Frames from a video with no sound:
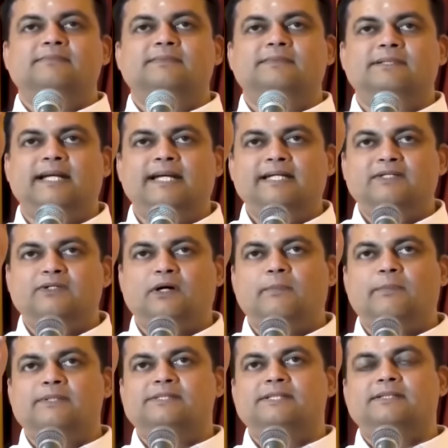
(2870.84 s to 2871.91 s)
right
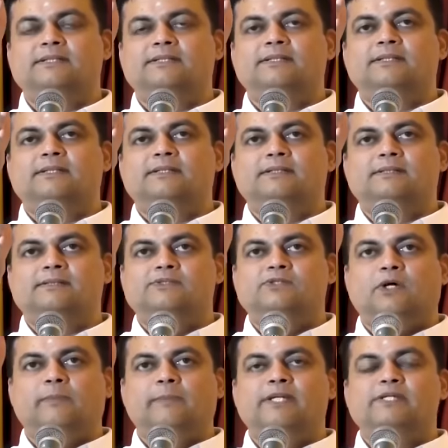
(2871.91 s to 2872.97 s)
opposite
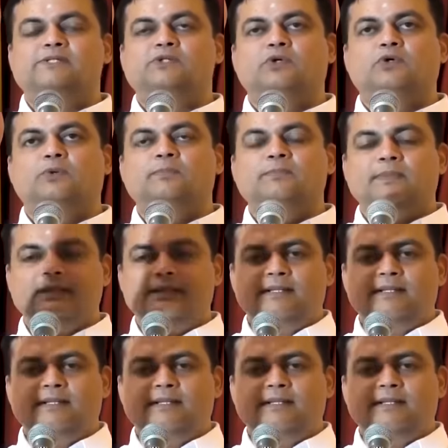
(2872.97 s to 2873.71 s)
Swami's room,